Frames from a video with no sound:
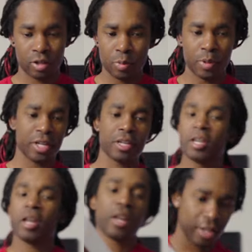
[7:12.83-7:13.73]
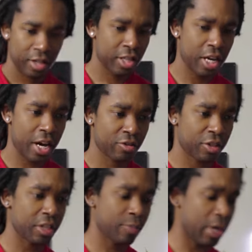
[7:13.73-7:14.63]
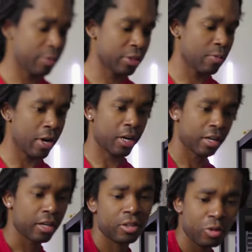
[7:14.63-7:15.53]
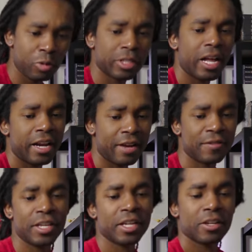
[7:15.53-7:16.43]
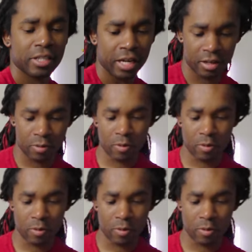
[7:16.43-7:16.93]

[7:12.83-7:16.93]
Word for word: You put the extra sheet of papers away. You slide everything else out of the